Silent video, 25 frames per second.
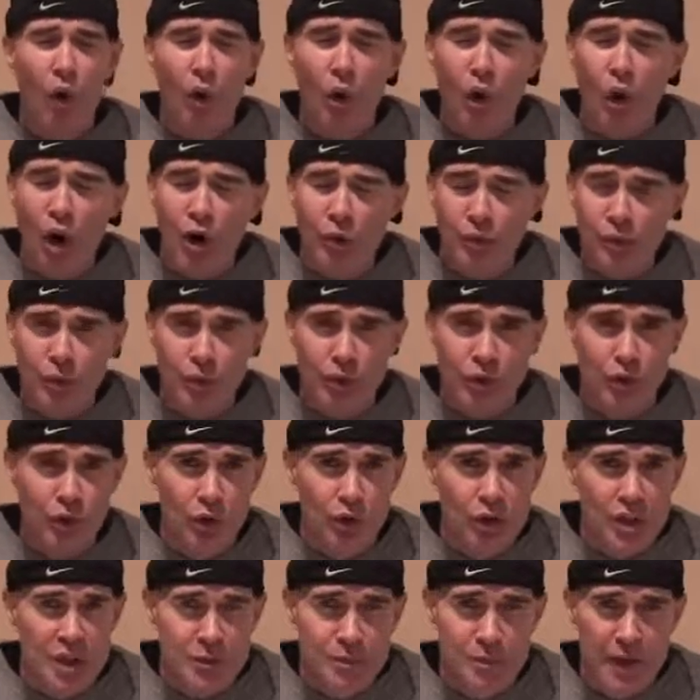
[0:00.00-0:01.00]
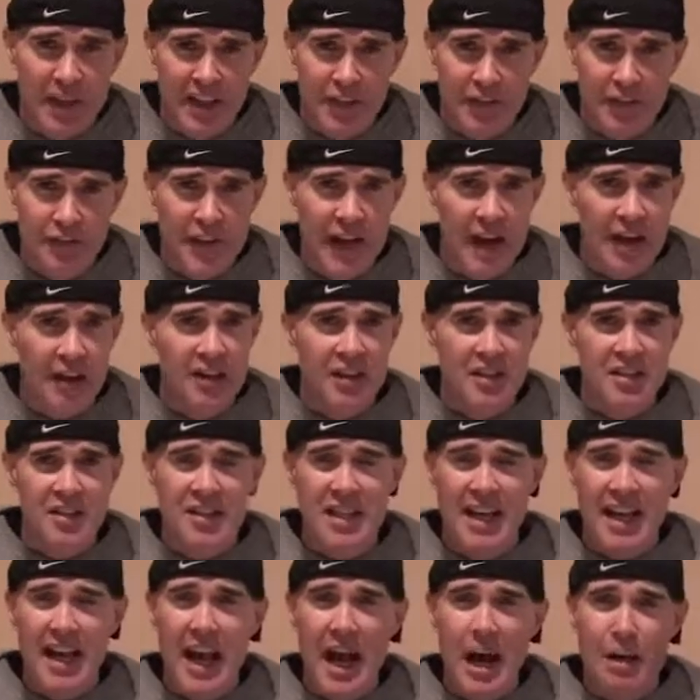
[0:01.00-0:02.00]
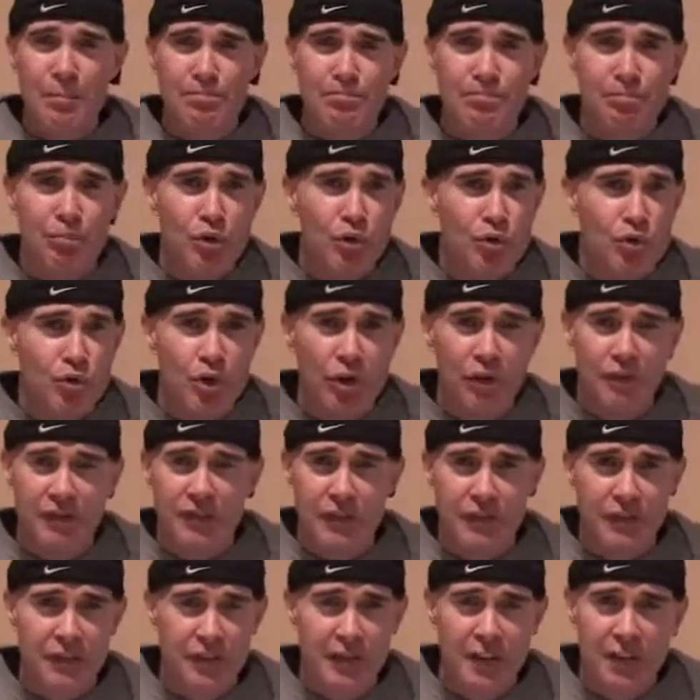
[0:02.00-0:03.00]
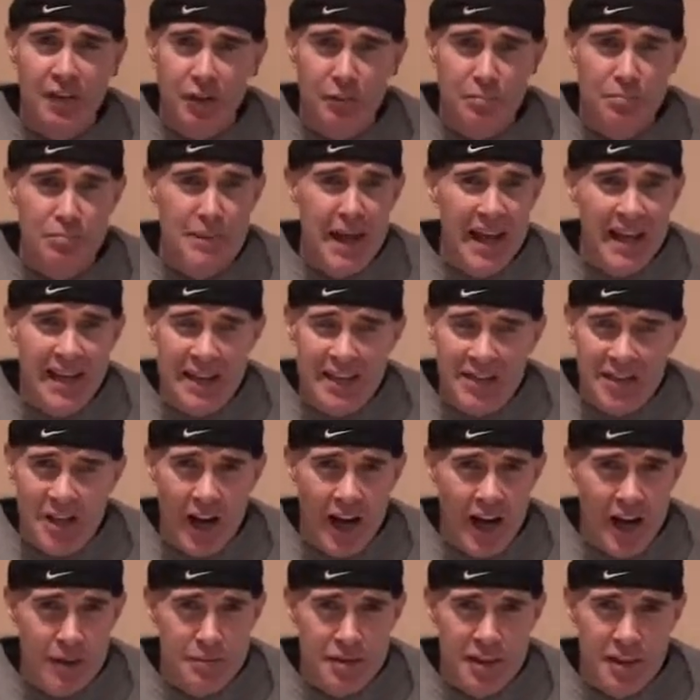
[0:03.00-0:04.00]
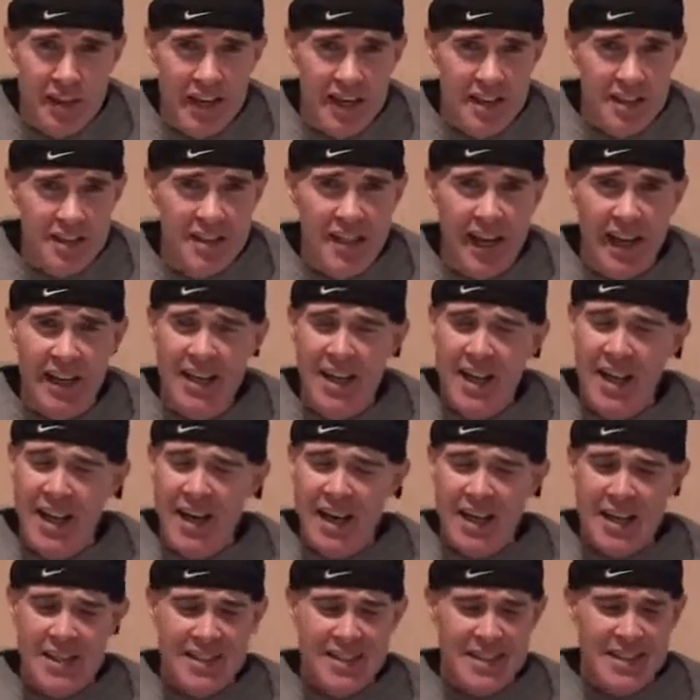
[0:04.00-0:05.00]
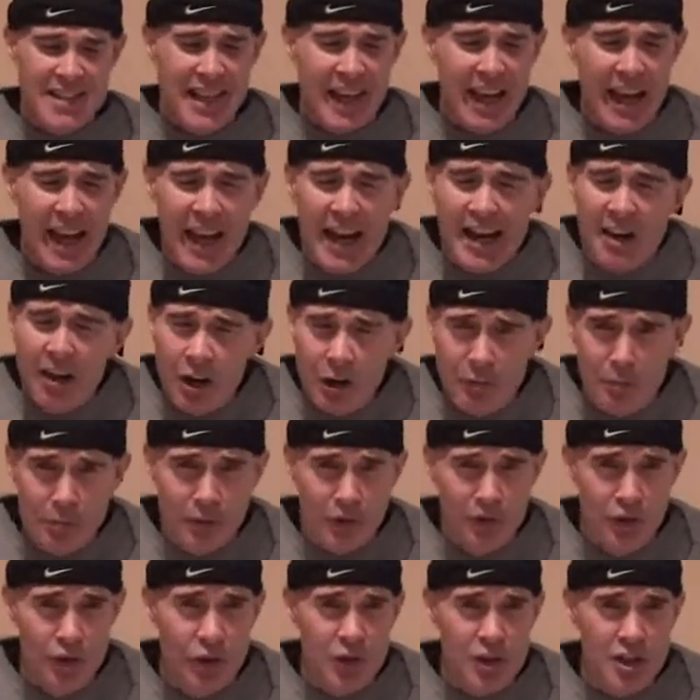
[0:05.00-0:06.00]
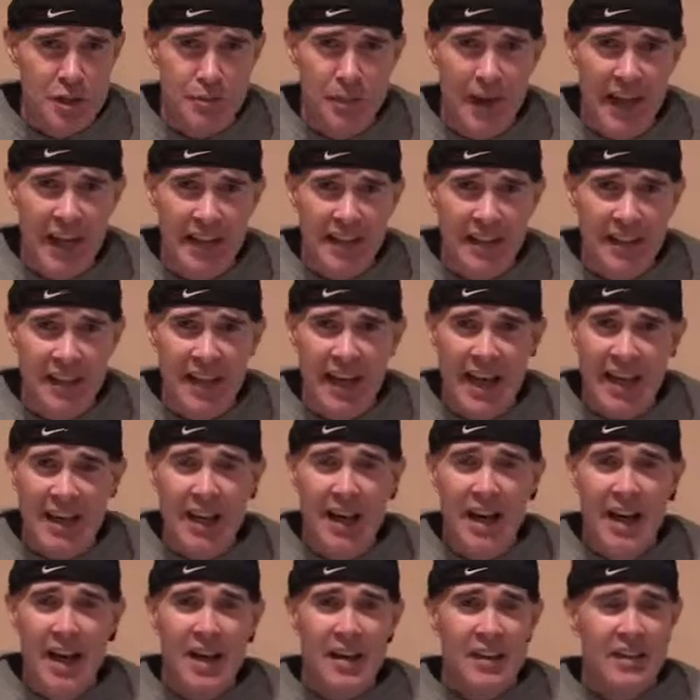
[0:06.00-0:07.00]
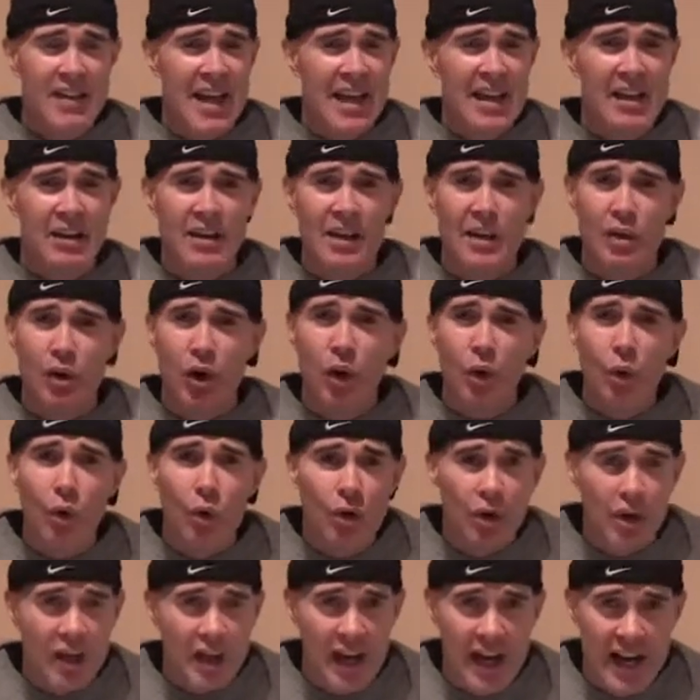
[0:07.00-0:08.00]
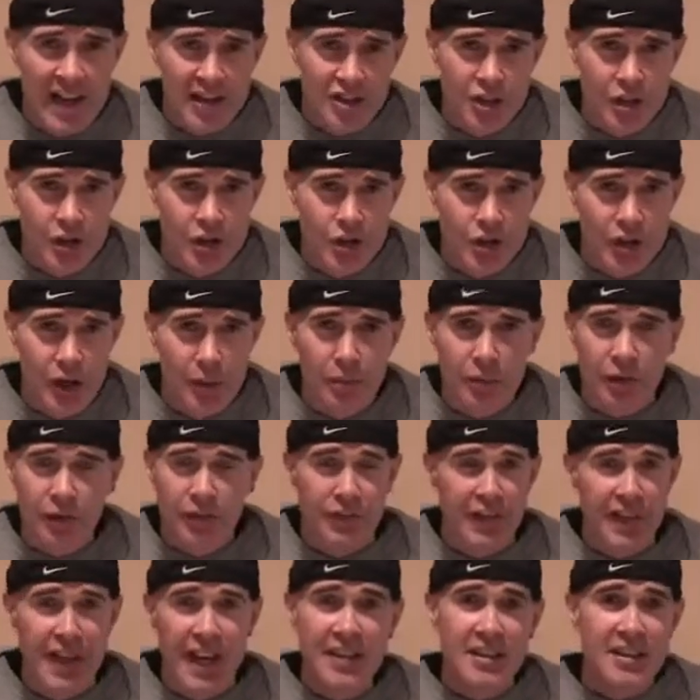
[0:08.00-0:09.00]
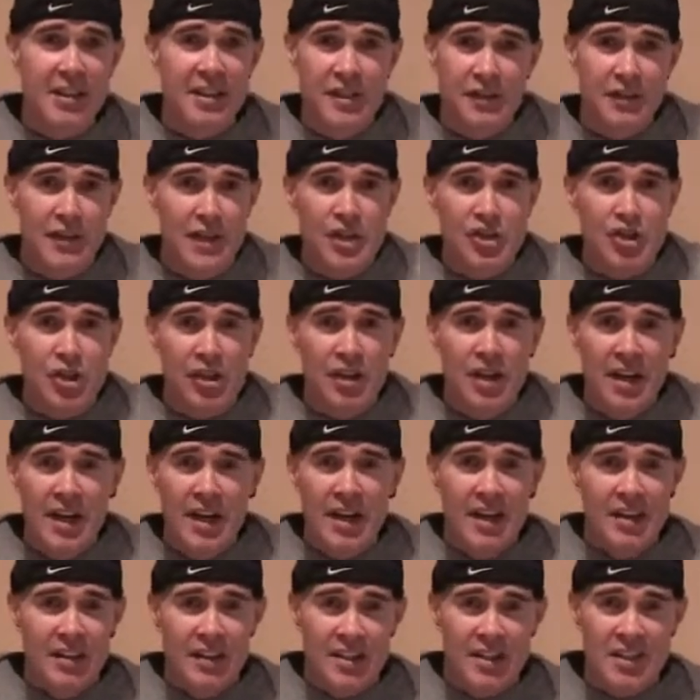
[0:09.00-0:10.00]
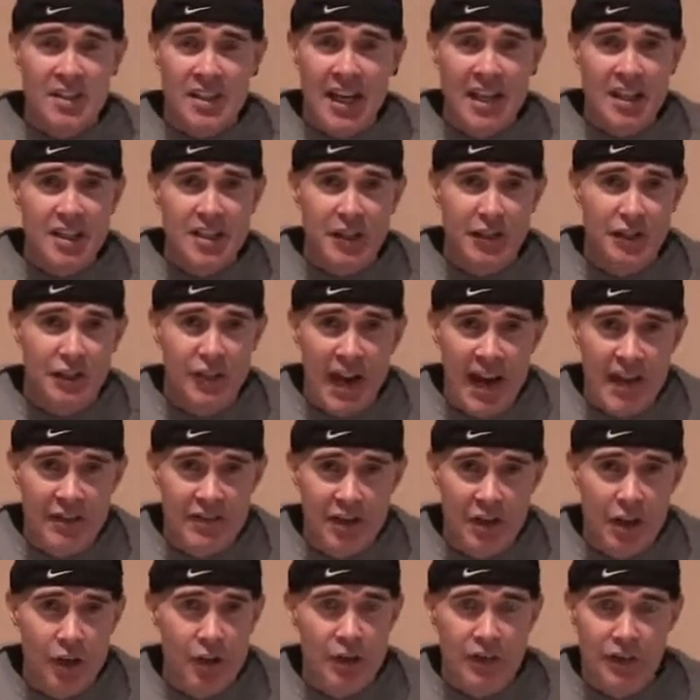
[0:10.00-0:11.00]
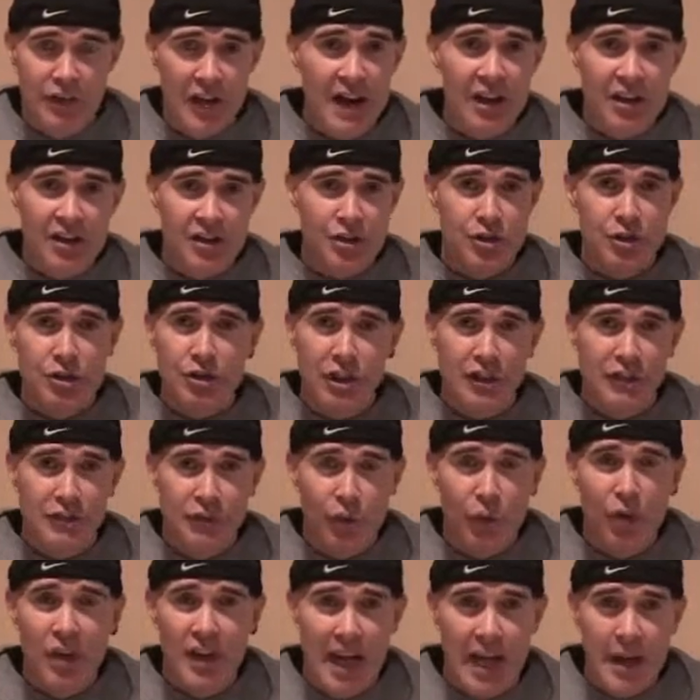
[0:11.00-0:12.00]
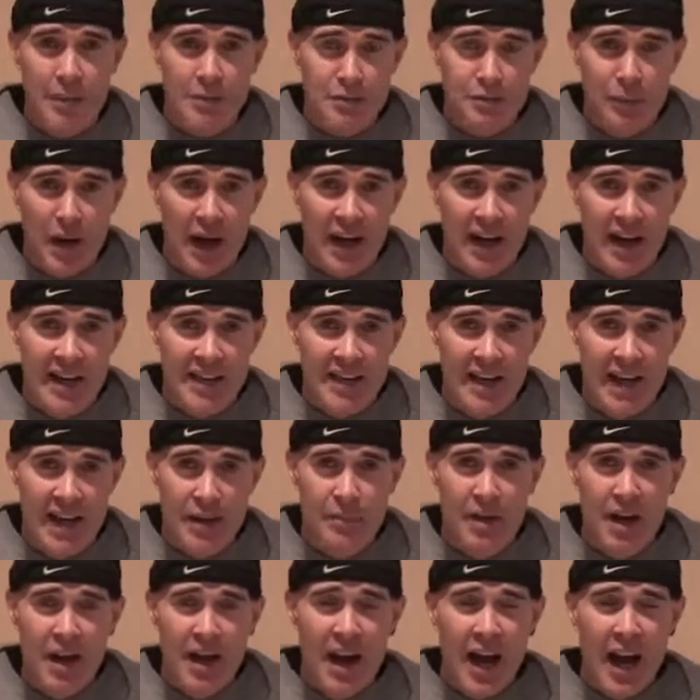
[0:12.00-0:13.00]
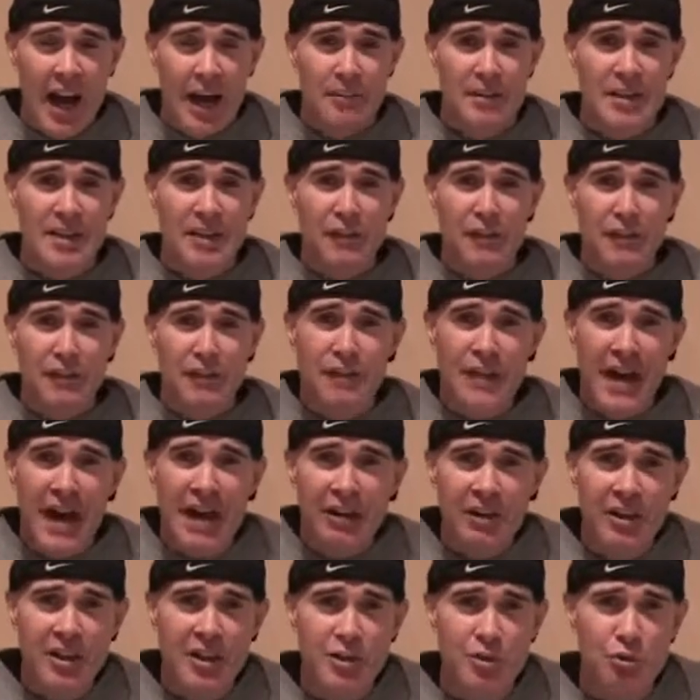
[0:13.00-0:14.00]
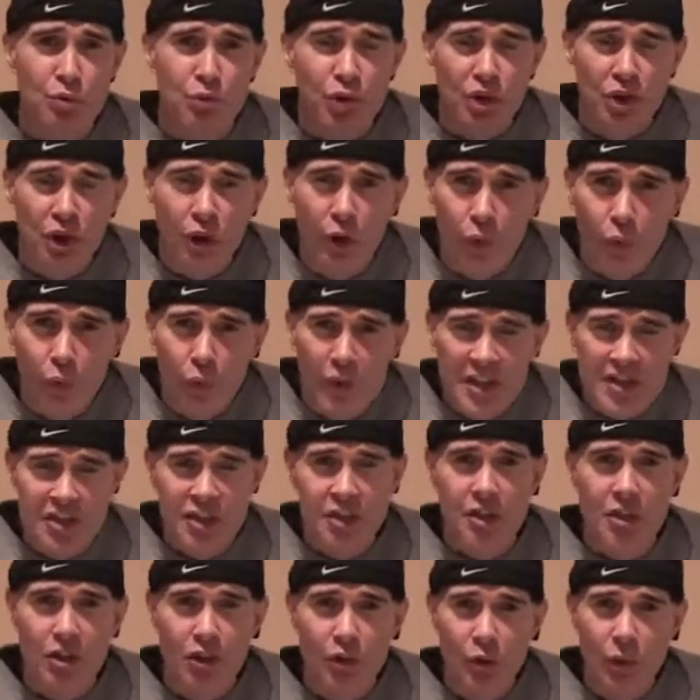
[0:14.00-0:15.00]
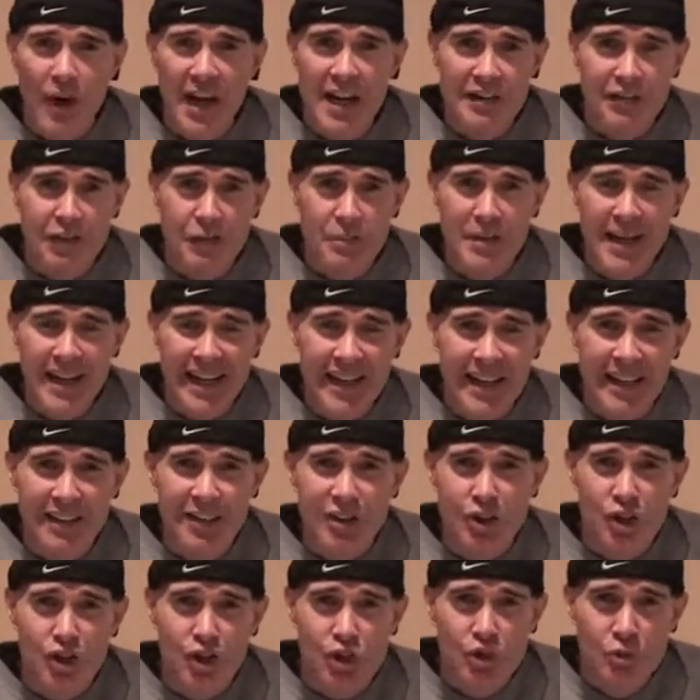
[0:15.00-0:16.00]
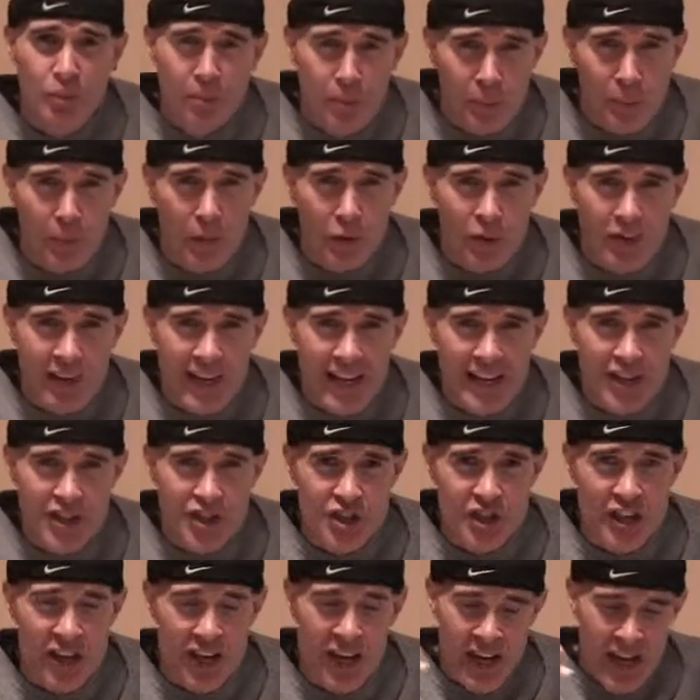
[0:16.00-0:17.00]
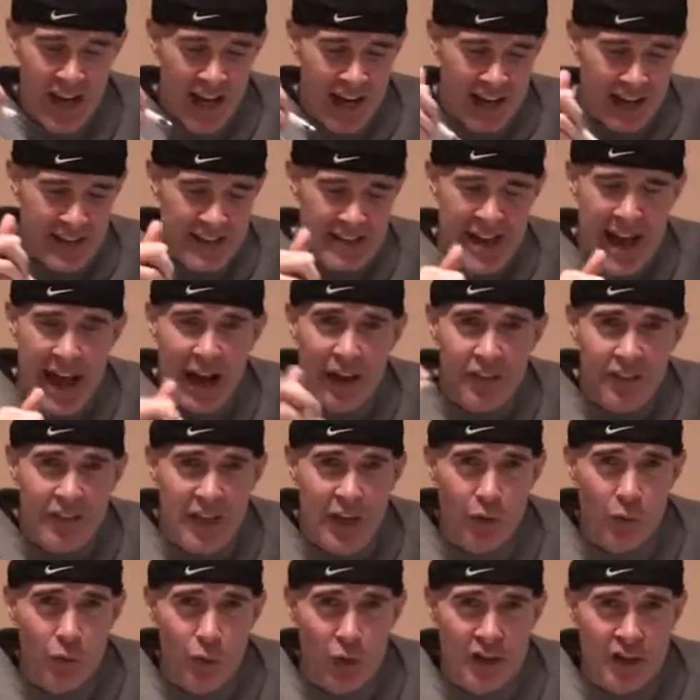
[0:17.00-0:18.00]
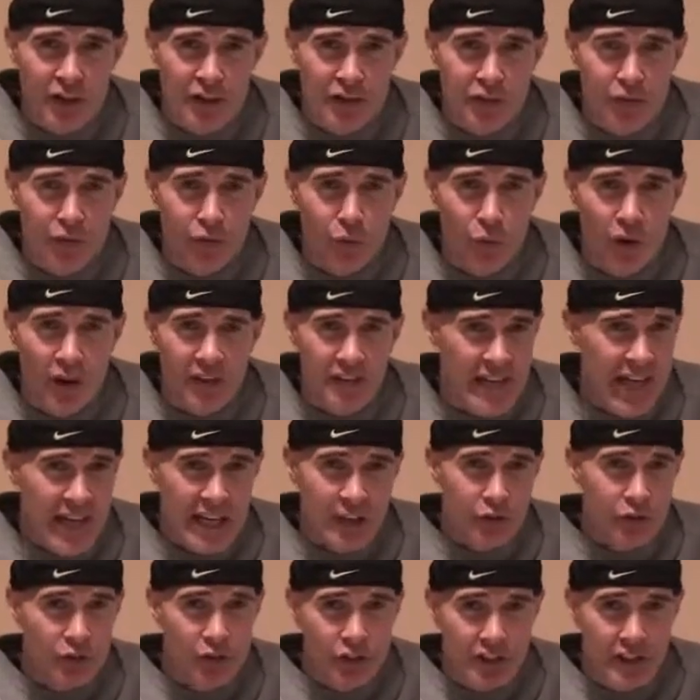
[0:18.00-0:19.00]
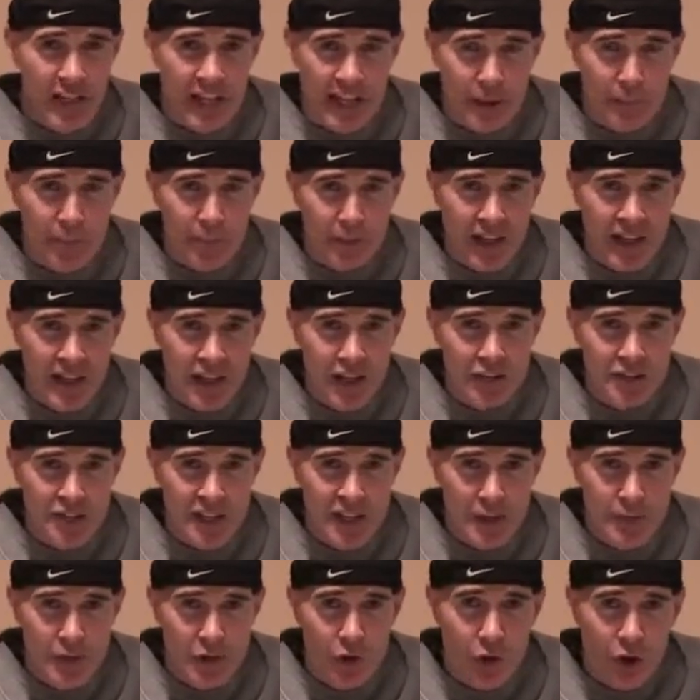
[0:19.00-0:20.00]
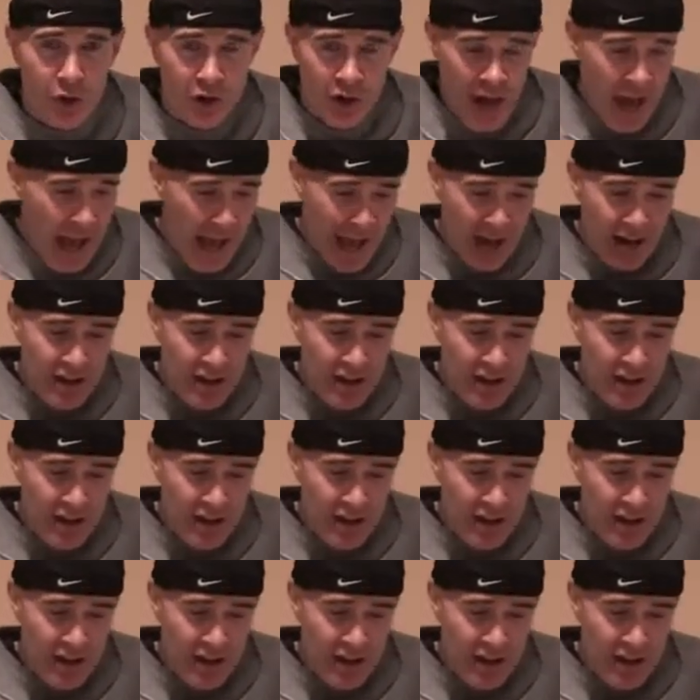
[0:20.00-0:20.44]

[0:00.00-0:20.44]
Awful loss by the Falcons. They got booed off the field many times last night. Terrible loss by Atlanta. They are in all kinds of trouble. Forget the division. The Saints are 5-0. The Falcons are already 4 games behind them. I mean, the Falcons were a whisker away from making the Super Bowl last year. Now they're 1-4. They don't look like a playoff team at all.